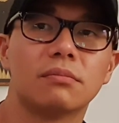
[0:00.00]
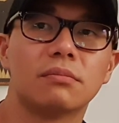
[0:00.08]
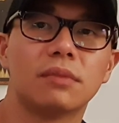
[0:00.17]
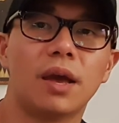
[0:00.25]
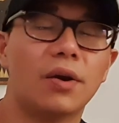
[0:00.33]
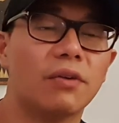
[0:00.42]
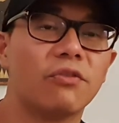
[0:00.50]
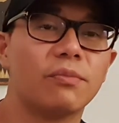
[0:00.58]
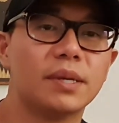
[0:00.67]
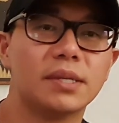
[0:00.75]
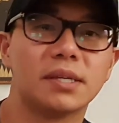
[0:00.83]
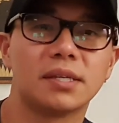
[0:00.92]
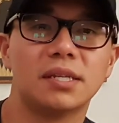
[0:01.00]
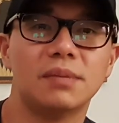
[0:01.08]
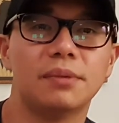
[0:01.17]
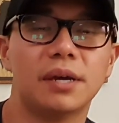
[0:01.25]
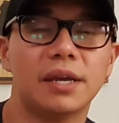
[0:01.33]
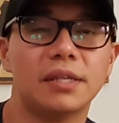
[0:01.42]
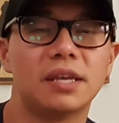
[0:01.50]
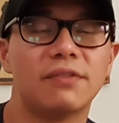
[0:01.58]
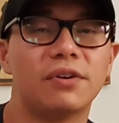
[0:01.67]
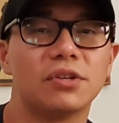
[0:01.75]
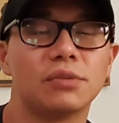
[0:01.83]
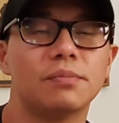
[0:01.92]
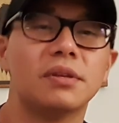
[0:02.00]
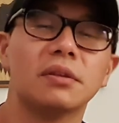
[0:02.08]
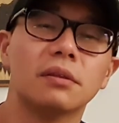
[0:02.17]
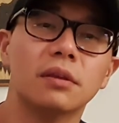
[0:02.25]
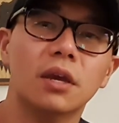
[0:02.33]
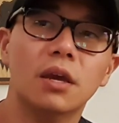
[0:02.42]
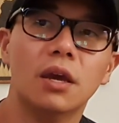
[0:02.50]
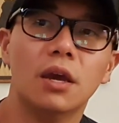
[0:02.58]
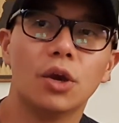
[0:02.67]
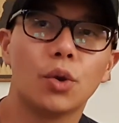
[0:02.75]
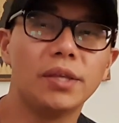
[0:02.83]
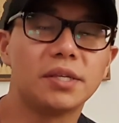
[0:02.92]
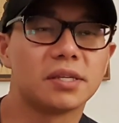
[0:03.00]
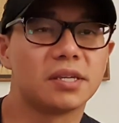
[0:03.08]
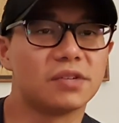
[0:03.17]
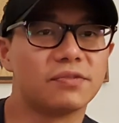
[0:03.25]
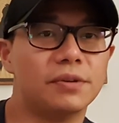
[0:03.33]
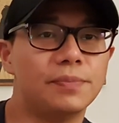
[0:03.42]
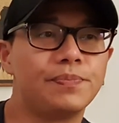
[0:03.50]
However, my 16x8s have also been quite successful.